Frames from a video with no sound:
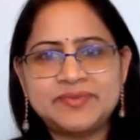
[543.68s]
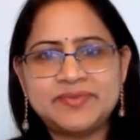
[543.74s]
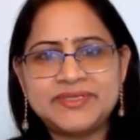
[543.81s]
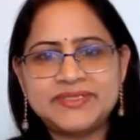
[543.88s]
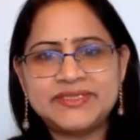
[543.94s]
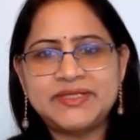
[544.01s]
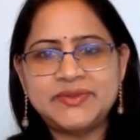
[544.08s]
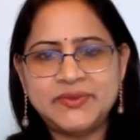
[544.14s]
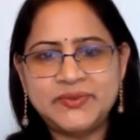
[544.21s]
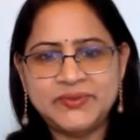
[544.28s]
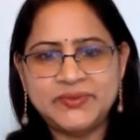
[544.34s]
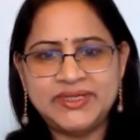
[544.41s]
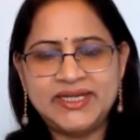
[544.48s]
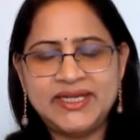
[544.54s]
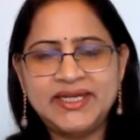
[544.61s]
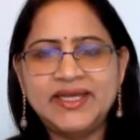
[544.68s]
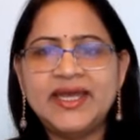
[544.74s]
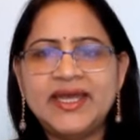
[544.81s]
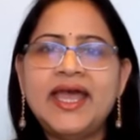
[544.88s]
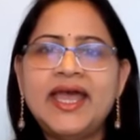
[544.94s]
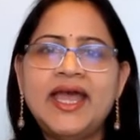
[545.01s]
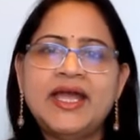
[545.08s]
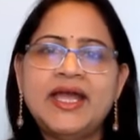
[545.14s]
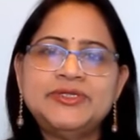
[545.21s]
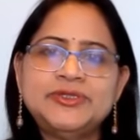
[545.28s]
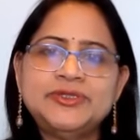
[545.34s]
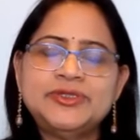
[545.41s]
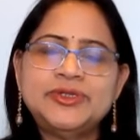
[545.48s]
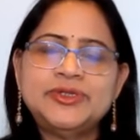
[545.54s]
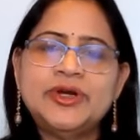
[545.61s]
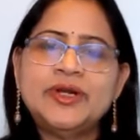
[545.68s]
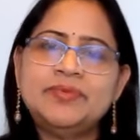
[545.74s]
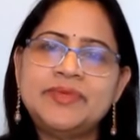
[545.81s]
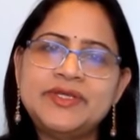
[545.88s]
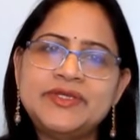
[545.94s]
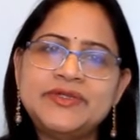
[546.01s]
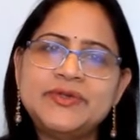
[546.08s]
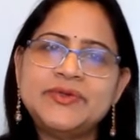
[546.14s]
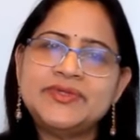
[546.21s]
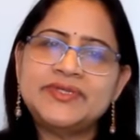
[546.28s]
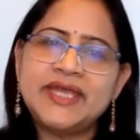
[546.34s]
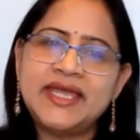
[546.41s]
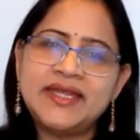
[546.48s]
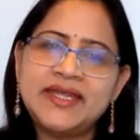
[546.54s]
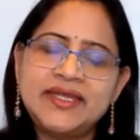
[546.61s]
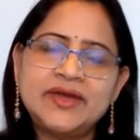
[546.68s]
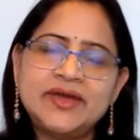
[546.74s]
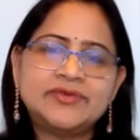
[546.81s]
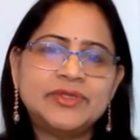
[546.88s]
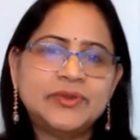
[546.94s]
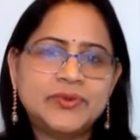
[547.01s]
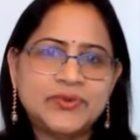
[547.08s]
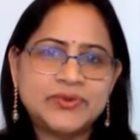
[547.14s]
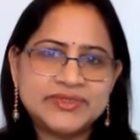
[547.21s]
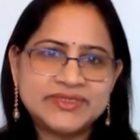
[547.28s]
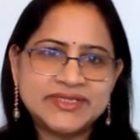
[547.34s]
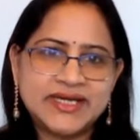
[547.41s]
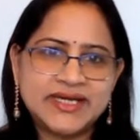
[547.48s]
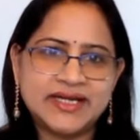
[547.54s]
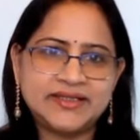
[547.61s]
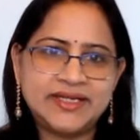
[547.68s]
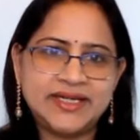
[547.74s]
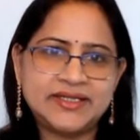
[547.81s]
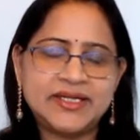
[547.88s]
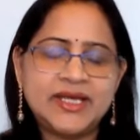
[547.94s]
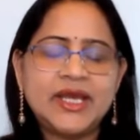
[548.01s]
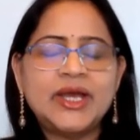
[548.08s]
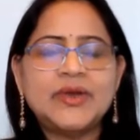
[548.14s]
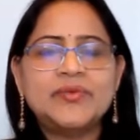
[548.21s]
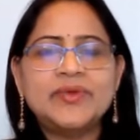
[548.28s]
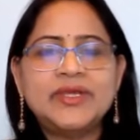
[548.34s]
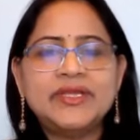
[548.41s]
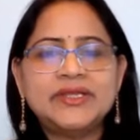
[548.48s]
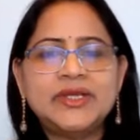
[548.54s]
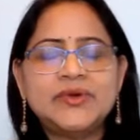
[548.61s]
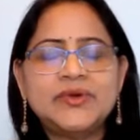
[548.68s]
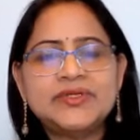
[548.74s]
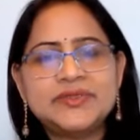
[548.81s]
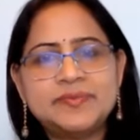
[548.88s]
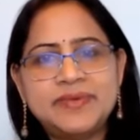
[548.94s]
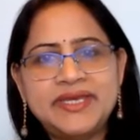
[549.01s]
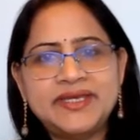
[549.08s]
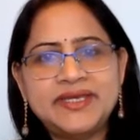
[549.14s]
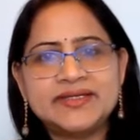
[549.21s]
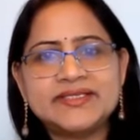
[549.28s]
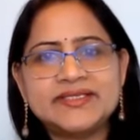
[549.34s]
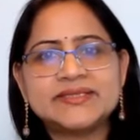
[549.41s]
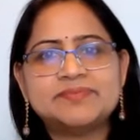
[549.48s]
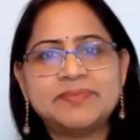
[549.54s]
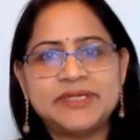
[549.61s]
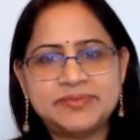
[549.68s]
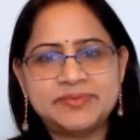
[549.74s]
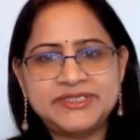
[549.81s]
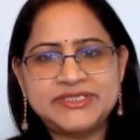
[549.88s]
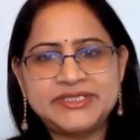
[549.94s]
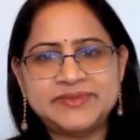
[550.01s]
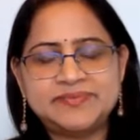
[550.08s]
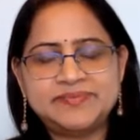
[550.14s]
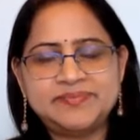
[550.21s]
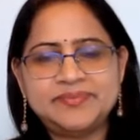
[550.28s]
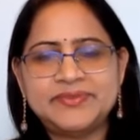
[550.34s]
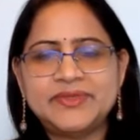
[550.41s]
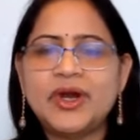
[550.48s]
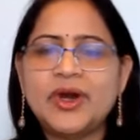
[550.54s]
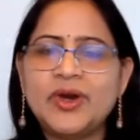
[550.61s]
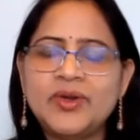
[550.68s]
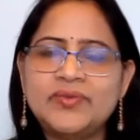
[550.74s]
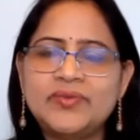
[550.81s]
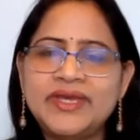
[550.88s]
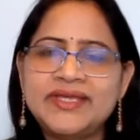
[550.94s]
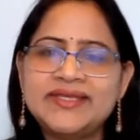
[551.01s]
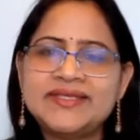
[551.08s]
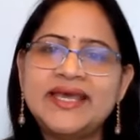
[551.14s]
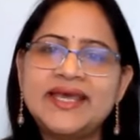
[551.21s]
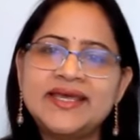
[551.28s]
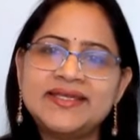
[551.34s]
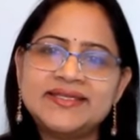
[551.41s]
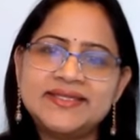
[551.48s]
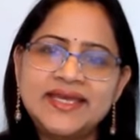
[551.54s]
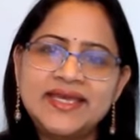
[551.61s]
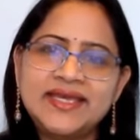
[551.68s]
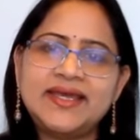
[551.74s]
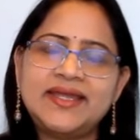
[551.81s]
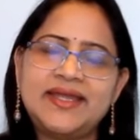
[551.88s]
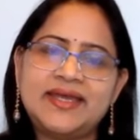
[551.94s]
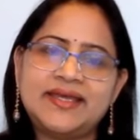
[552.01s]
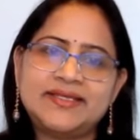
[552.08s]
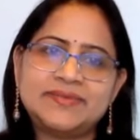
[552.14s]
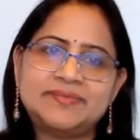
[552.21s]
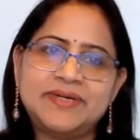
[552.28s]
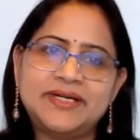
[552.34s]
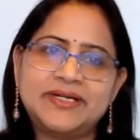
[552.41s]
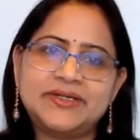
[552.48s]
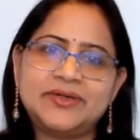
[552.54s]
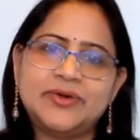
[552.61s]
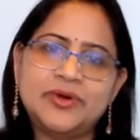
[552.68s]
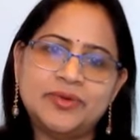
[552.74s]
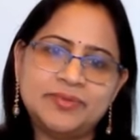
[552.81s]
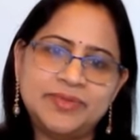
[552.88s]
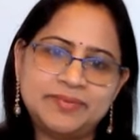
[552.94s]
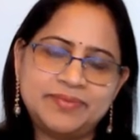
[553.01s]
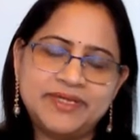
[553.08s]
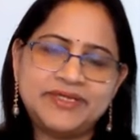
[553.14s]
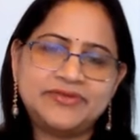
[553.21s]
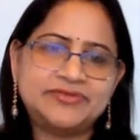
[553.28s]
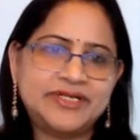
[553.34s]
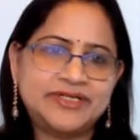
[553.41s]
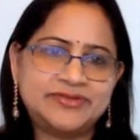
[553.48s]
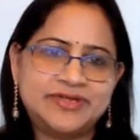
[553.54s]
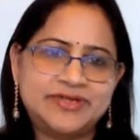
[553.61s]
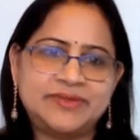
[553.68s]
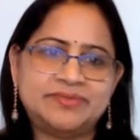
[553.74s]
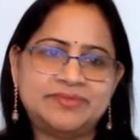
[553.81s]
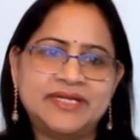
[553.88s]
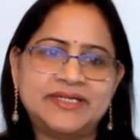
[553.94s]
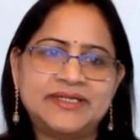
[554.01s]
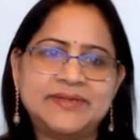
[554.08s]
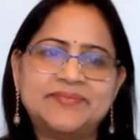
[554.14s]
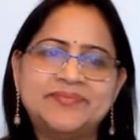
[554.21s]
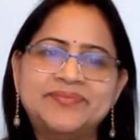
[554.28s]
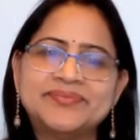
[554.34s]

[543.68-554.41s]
purposes only and should not misuse any of the course content without speaker's permission. Always seek an expert homeopath for treatment.